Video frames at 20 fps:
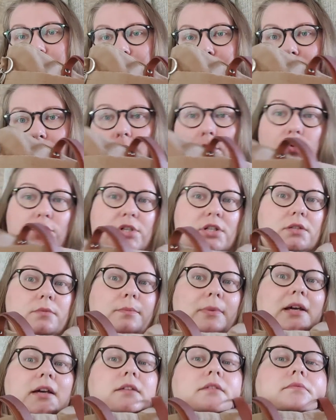project
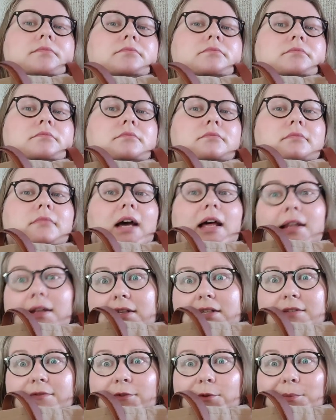bag, at
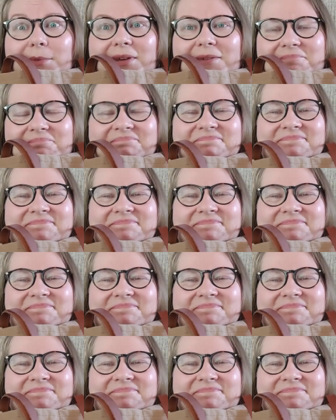least for me.